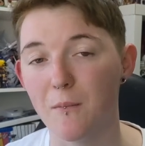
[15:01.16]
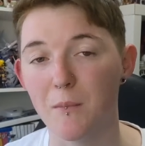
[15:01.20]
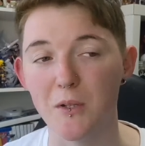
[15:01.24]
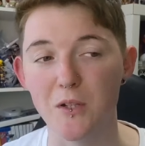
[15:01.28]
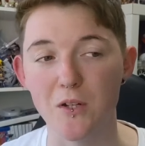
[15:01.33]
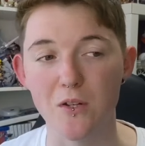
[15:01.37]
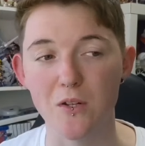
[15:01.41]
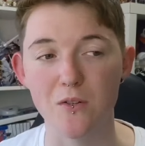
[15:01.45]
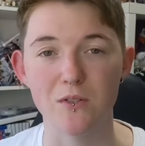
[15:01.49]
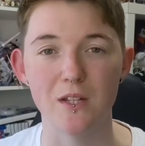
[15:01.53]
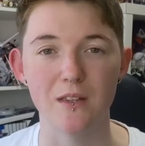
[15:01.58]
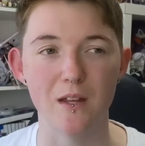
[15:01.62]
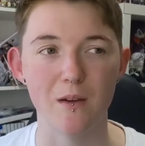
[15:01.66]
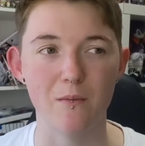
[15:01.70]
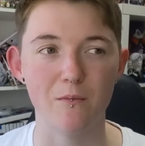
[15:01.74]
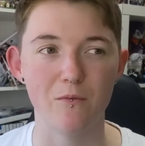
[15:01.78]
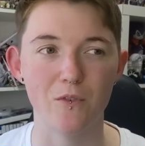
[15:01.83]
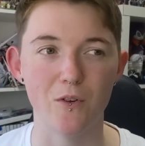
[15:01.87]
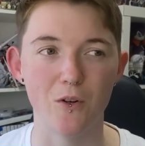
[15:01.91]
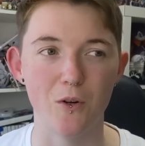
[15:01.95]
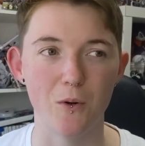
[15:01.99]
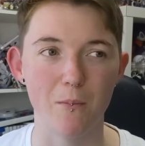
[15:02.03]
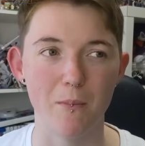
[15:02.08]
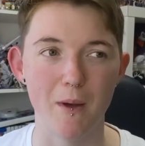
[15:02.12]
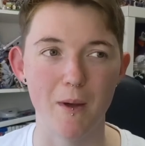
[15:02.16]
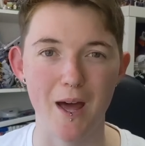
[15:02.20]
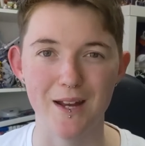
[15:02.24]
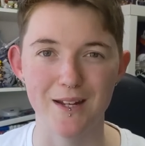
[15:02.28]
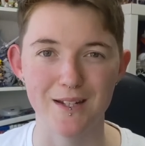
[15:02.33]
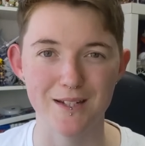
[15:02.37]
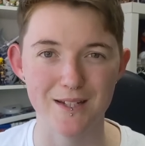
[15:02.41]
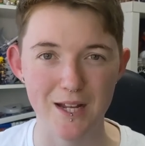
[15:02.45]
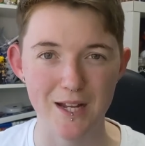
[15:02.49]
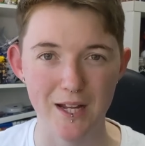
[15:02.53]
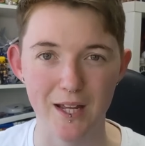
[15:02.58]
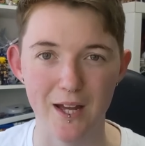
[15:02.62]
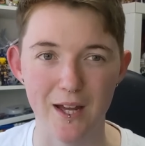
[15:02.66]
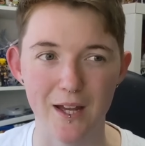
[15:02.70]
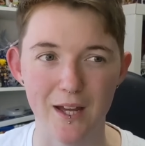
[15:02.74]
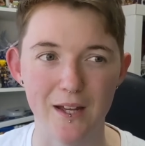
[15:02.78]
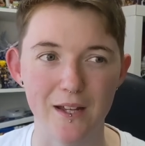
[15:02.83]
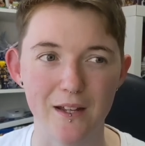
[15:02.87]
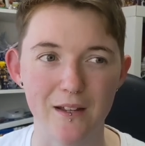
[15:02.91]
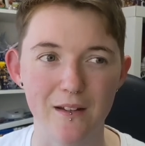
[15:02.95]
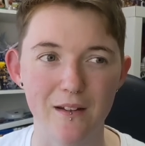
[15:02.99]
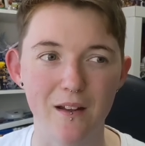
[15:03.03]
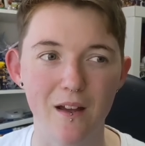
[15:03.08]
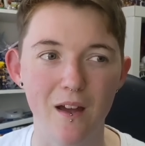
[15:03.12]
I've been using them for about a
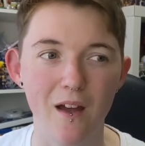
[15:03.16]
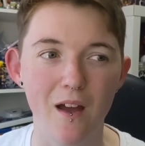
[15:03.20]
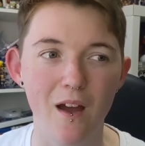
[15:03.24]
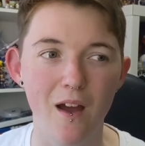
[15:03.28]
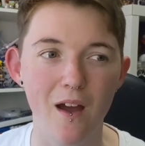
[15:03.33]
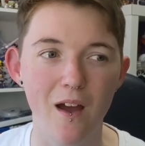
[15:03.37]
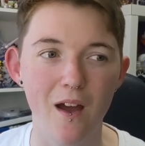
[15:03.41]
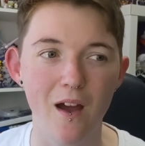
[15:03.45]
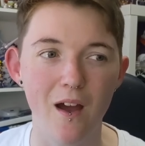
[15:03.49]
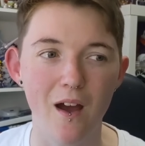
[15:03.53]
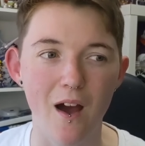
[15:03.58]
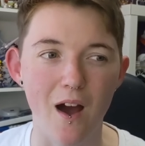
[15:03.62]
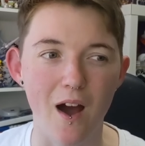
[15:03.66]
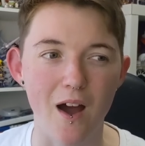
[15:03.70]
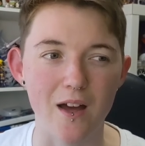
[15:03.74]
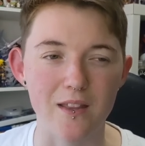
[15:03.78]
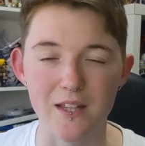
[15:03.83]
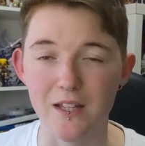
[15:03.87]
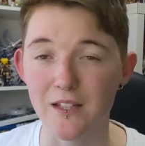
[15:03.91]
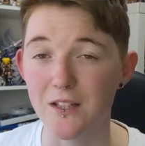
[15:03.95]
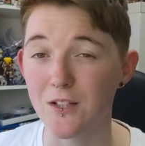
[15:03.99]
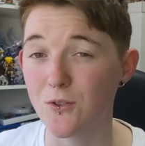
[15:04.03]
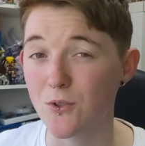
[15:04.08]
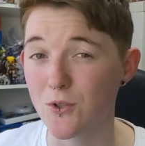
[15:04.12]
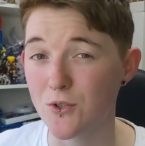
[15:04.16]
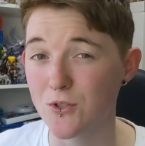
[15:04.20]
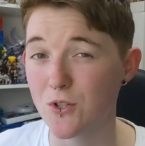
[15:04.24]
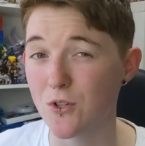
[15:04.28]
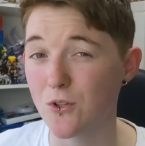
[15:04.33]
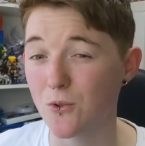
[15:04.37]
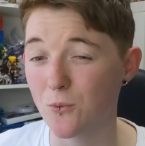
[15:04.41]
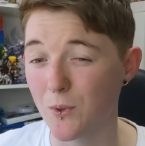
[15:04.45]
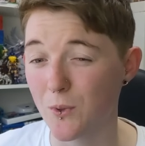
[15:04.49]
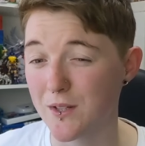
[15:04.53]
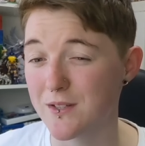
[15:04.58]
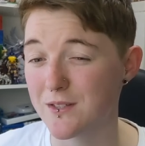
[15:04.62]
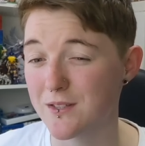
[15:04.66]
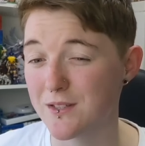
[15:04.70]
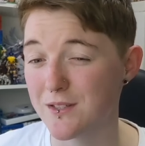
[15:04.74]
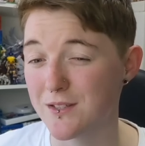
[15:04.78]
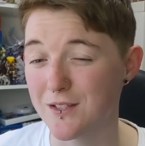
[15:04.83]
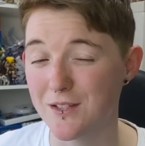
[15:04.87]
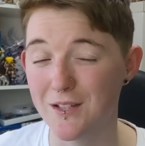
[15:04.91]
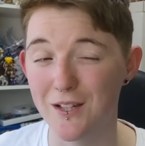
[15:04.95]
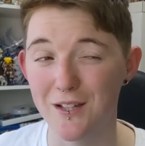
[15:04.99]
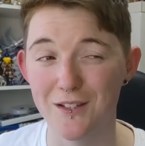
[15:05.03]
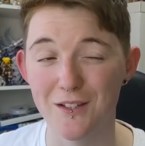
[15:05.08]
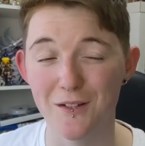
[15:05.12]
decade. I think they're also the
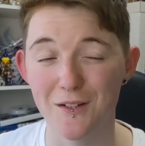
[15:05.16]
ones